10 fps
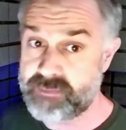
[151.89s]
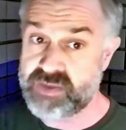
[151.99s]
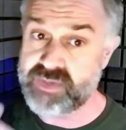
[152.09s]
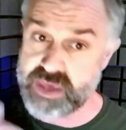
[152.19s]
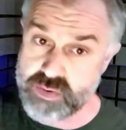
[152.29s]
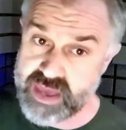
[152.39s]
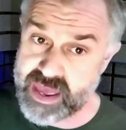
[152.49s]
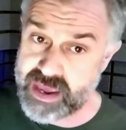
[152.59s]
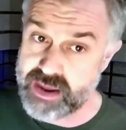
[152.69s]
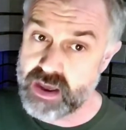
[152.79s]
in the
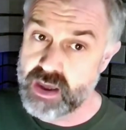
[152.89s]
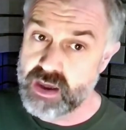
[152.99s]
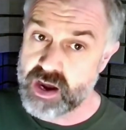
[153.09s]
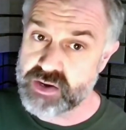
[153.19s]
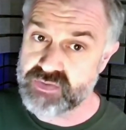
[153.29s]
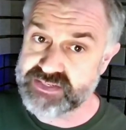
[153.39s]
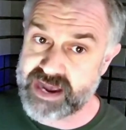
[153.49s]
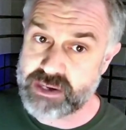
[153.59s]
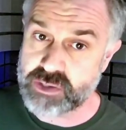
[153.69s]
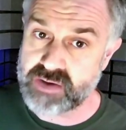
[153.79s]
UK under the
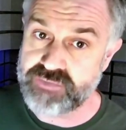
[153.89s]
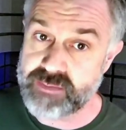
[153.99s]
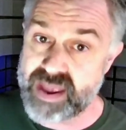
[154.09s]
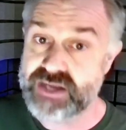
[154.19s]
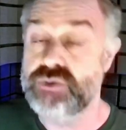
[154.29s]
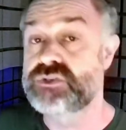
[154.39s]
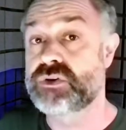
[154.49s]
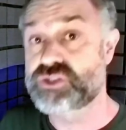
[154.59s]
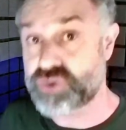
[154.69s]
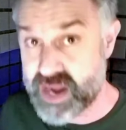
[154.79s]
title of The Man Who
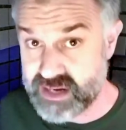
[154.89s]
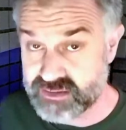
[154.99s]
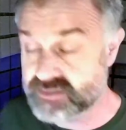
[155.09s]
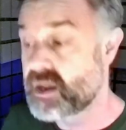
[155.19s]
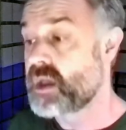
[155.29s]
Took Trains,